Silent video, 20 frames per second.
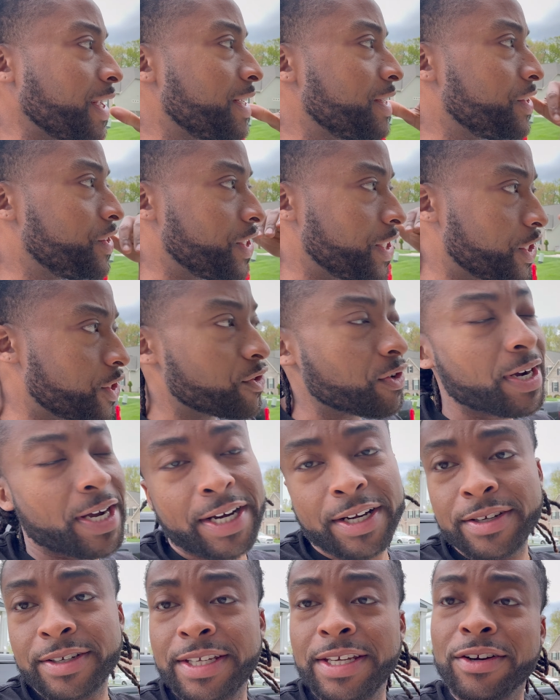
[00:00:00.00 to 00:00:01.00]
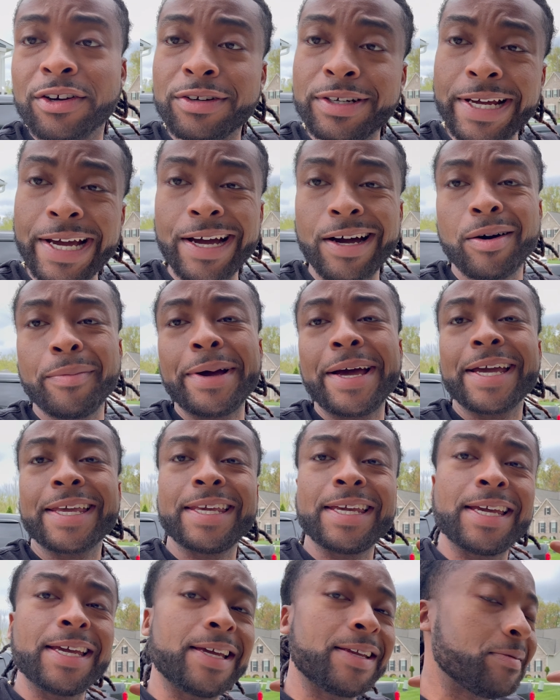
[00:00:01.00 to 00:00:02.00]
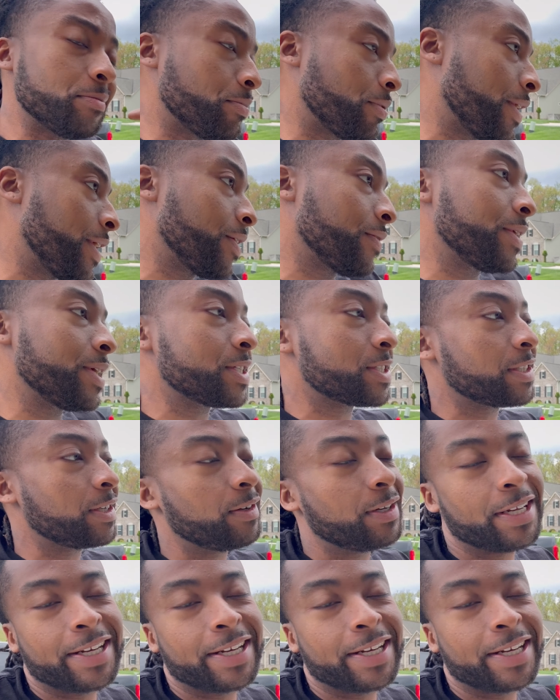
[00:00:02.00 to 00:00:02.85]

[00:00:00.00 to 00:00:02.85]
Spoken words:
just trying to get her dialed back in, bring her in slowly.